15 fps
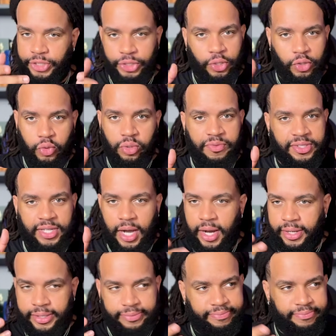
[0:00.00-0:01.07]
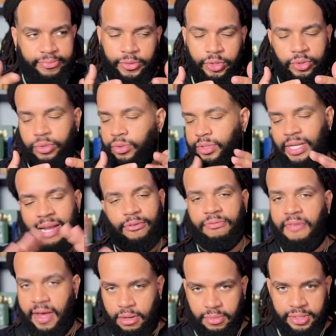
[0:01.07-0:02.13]
you know Louis Vuitton, you'll never
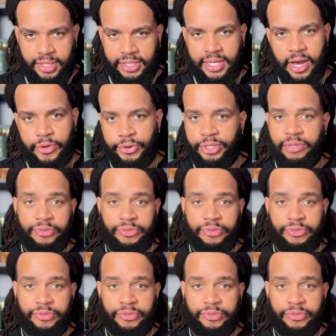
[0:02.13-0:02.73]
find them on discounters.